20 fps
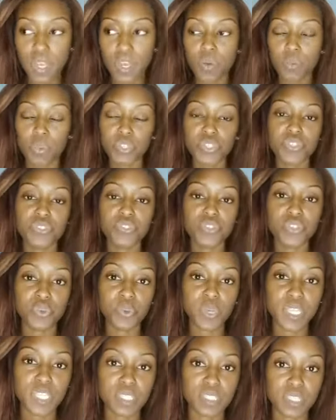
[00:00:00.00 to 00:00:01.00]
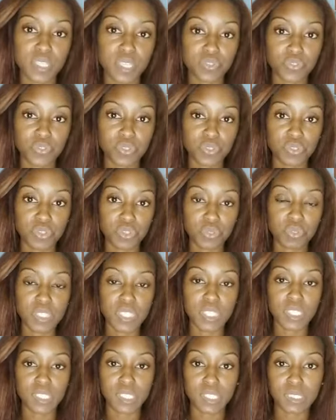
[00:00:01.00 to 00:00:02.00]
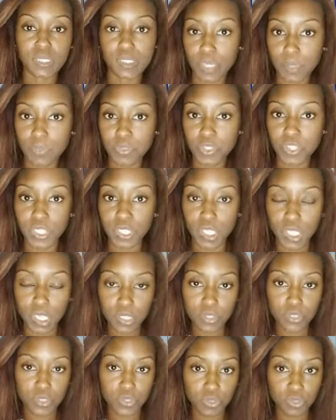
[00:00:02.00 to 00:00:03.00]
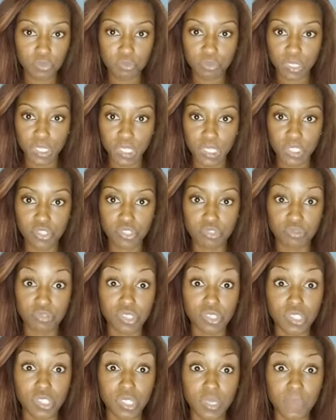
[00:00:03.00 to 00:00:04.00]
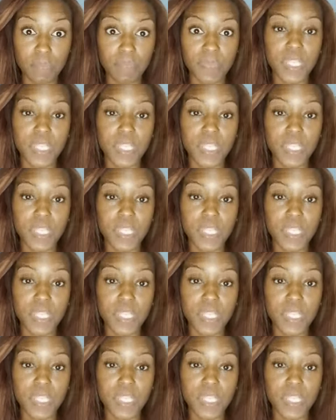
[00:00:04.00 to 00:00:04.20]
What you're doing is introducing deception into the relationship,